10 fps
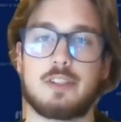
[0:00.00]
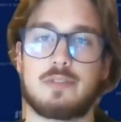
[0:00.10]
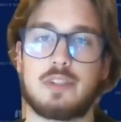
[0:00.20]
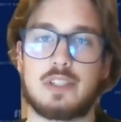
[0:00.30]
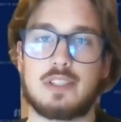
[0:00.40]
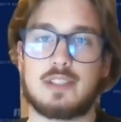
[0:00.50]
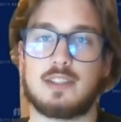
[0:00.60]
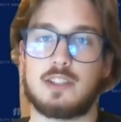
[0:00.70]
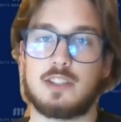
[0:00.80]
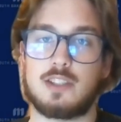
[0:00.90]
focus
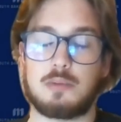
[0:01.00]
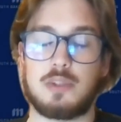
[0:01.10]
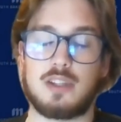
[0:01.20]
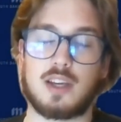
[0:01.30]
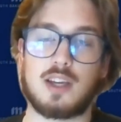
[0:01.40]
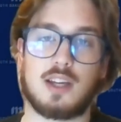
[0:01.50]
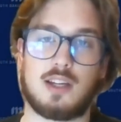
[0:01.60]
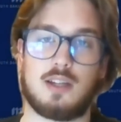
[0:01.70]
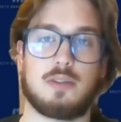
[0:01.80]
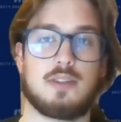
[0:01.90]
this year has been looking at
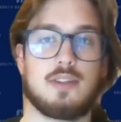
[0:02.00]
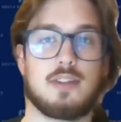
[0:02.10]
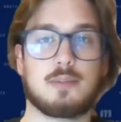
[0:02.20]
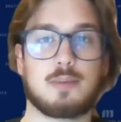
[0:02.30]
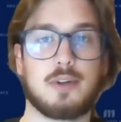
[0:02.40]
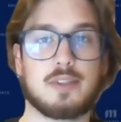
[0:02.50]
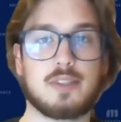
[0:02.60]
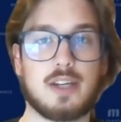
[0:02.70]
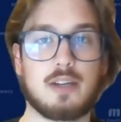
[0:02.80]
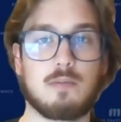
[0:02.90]
how students
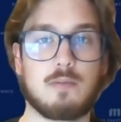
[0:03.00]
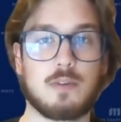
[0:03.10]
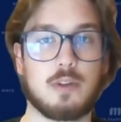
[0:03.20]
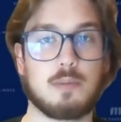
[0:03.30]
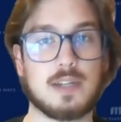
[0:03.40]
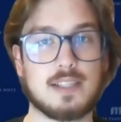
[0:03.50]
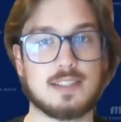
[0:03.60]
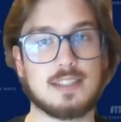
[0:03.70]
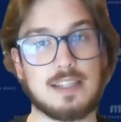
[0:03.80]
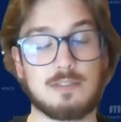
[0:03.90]
prototype for the
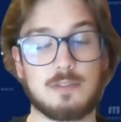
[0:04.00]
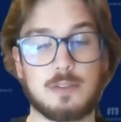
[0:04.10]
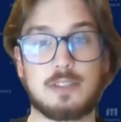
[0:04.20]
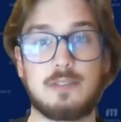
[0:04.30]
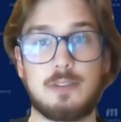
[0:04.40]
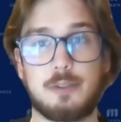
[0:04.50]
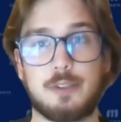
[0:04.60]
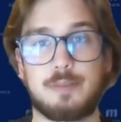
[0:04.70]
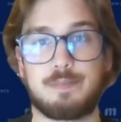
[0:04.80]
present and for the future.